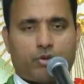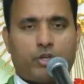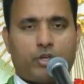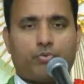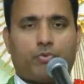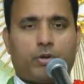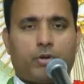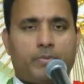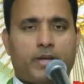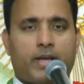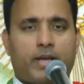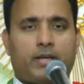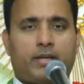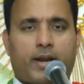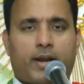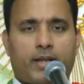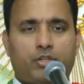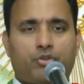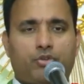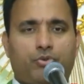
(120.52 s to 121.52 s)
so, it will be a
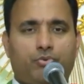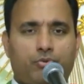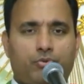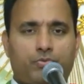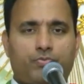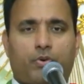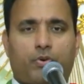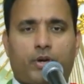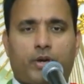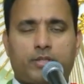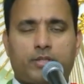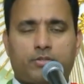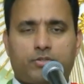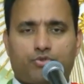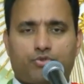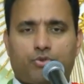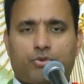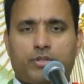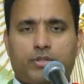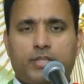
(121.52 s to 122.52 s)
great use for us.
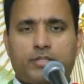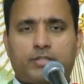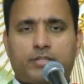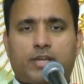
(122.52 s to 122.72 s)
So,